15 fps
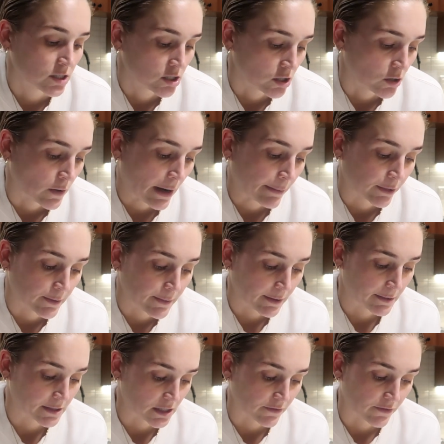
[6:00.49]
So I'm gonna make
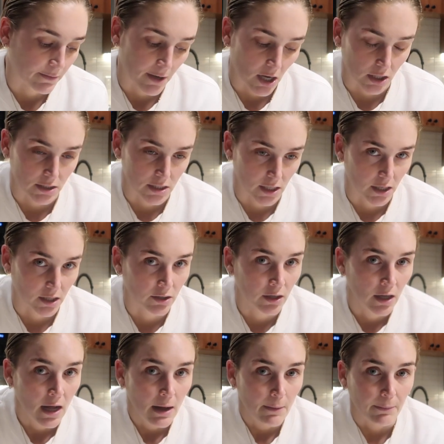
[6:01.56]
myself a
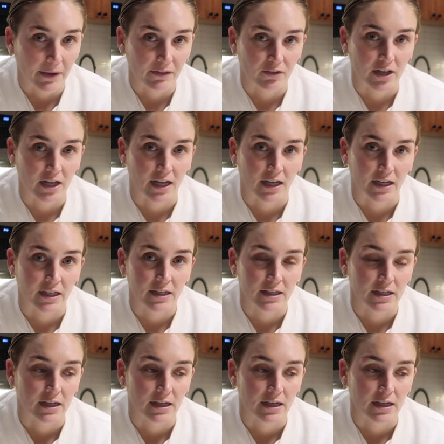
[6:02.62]
mocktail. My friend Annie,